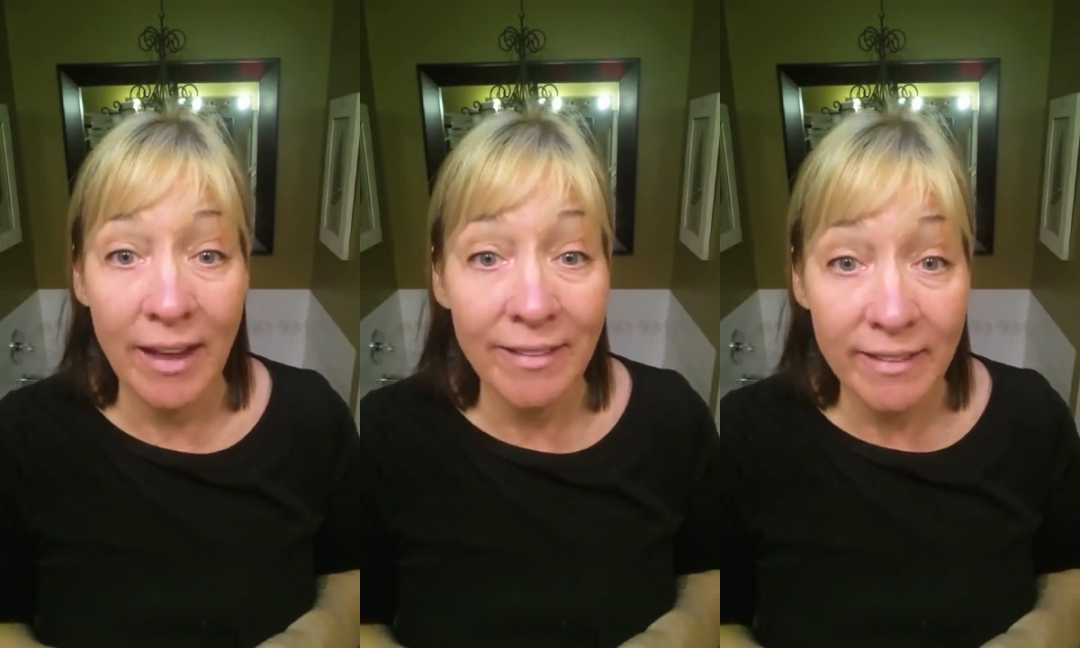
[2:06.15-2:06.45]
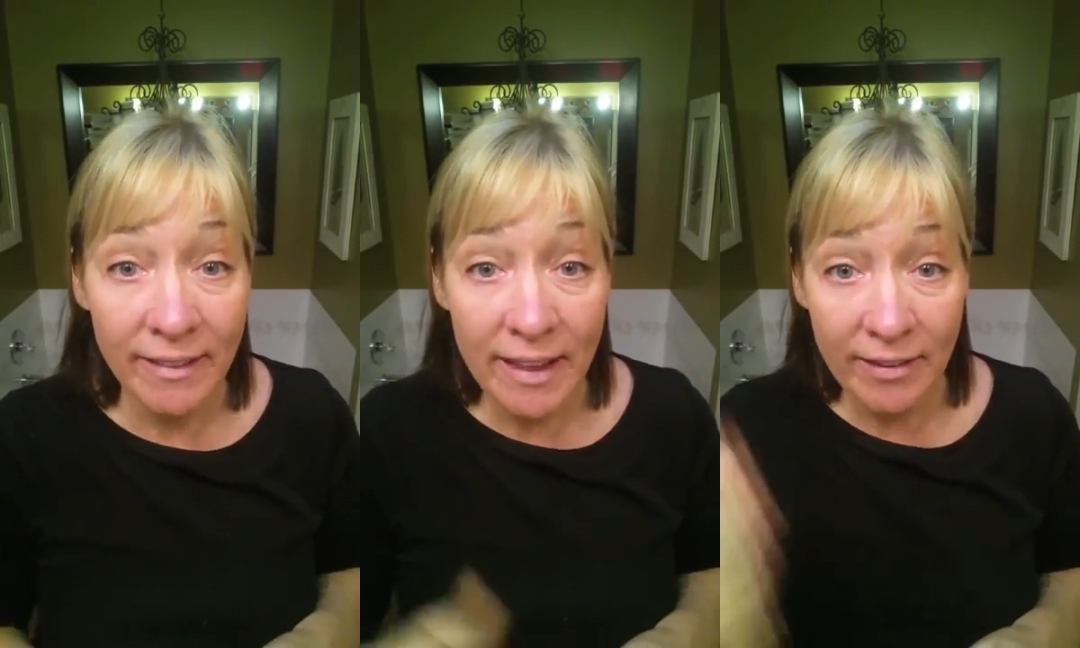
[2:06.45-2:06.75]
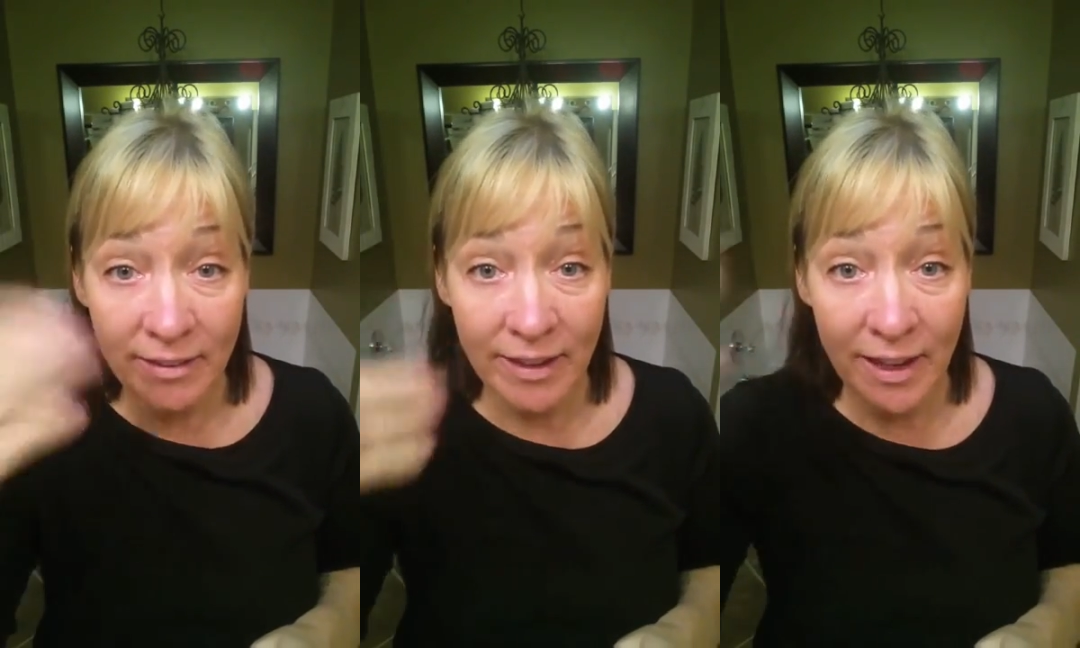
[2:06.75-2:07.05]
at
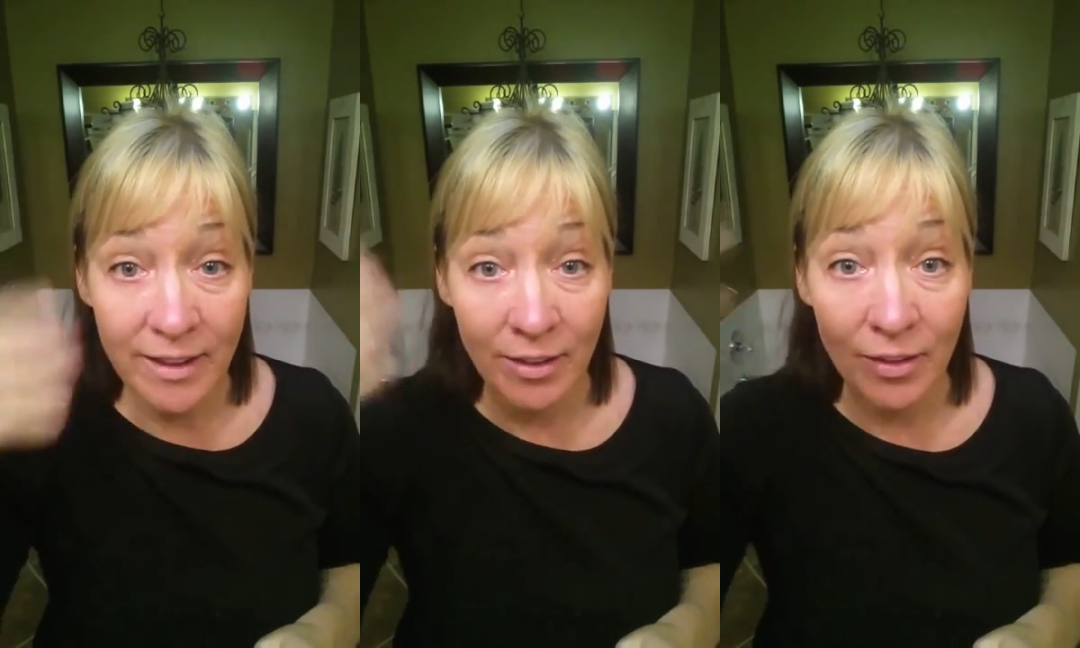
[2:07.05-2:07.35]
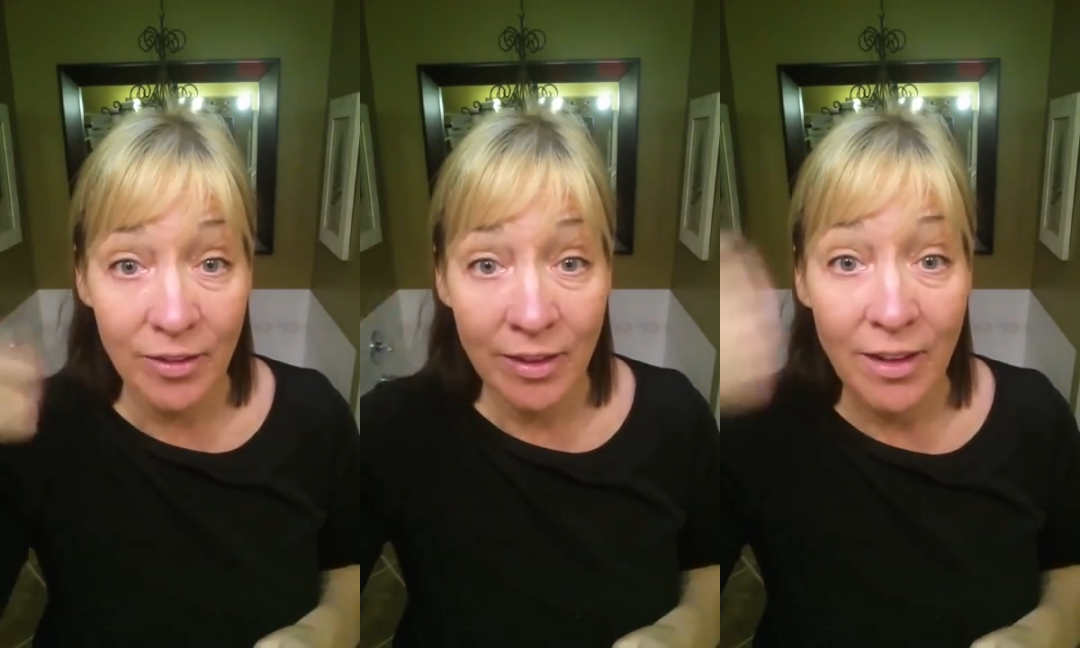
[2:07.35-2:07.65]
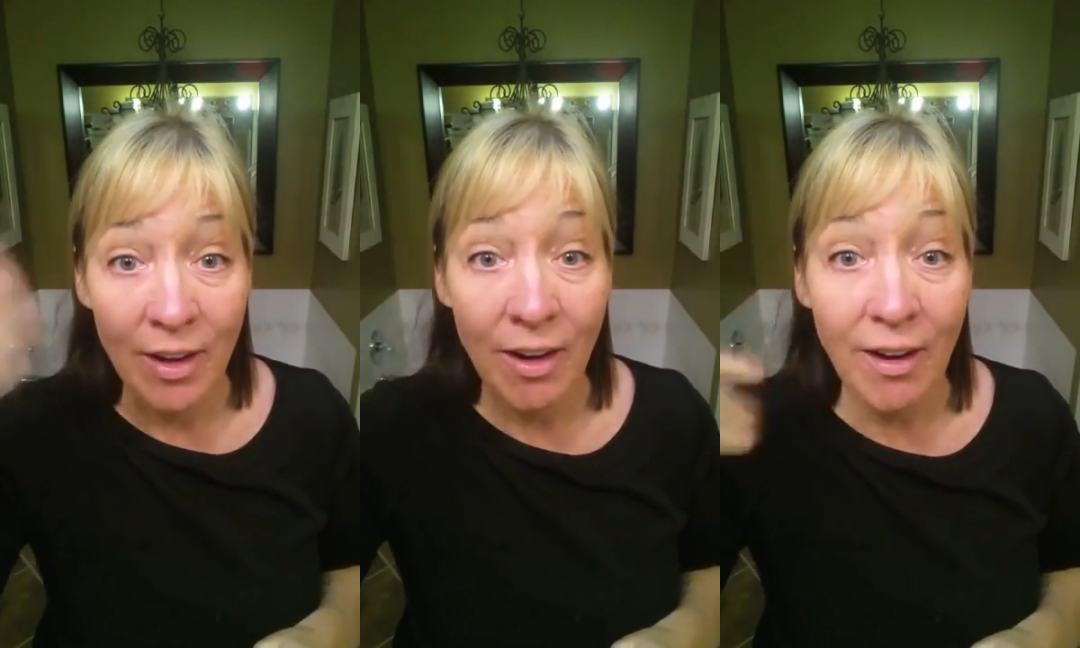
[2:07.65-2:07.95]
least 10 years
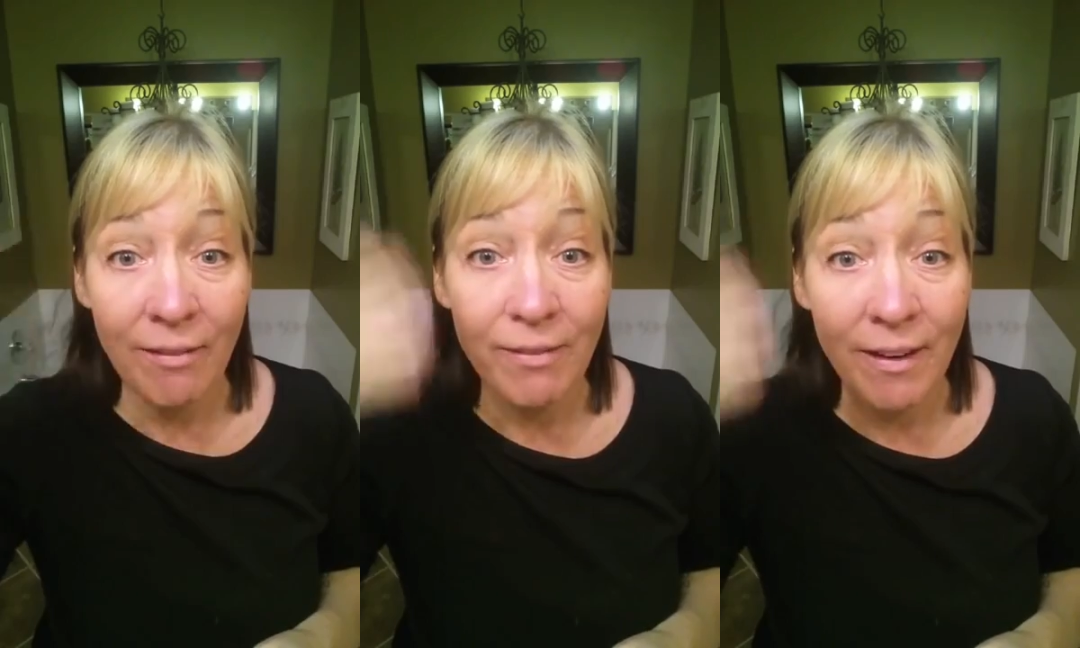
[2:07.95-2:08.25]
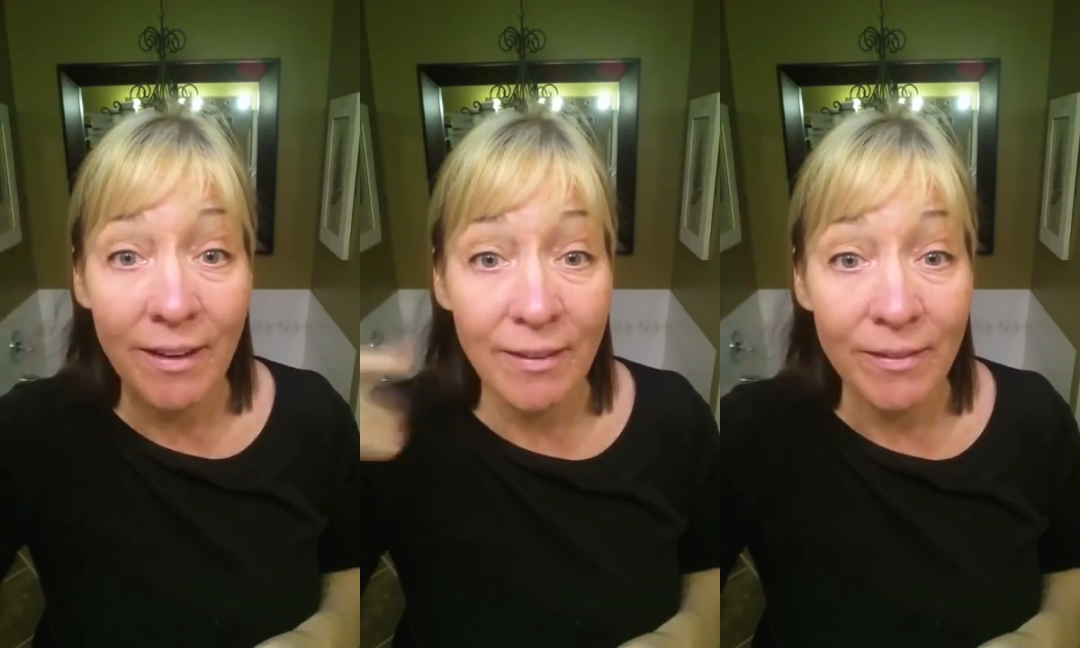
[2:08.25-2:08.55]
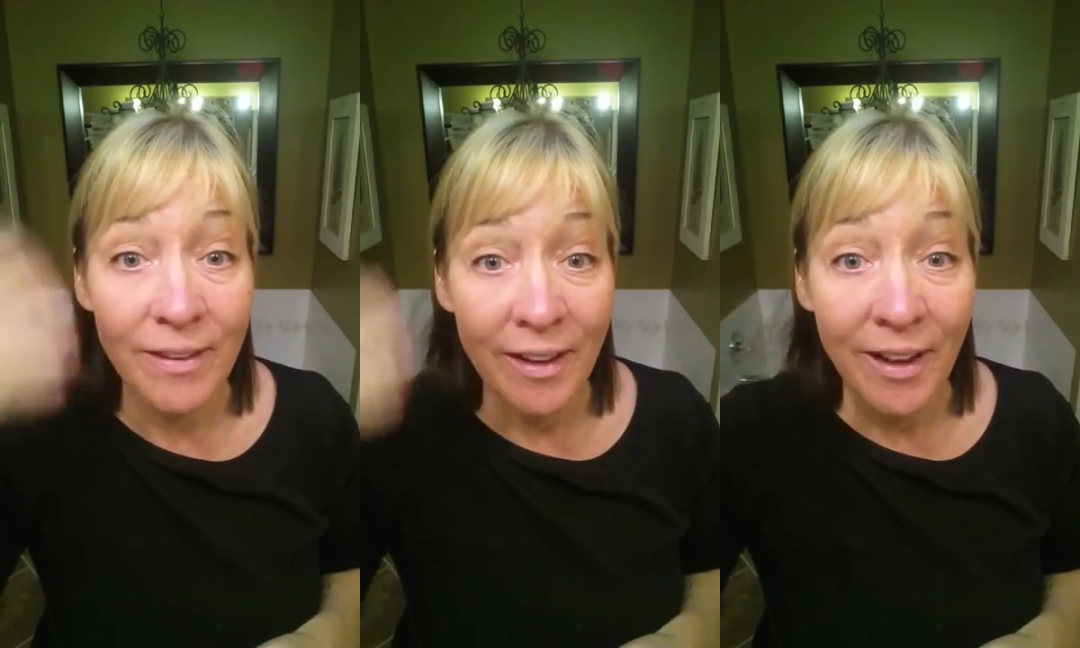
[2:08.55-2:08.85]
off
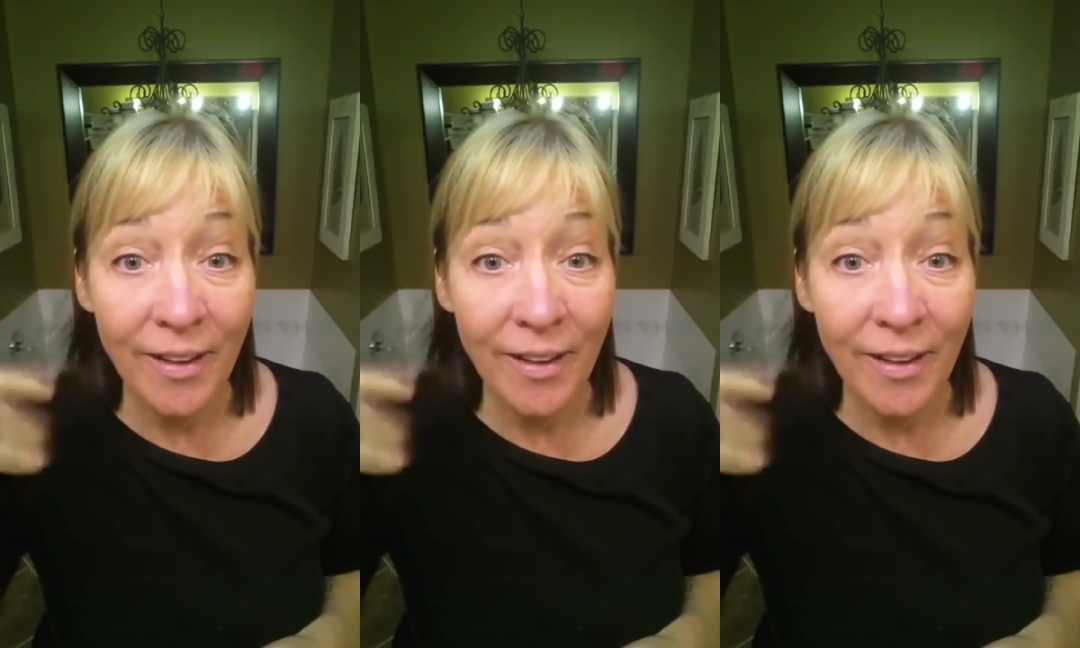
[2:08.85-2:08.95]
of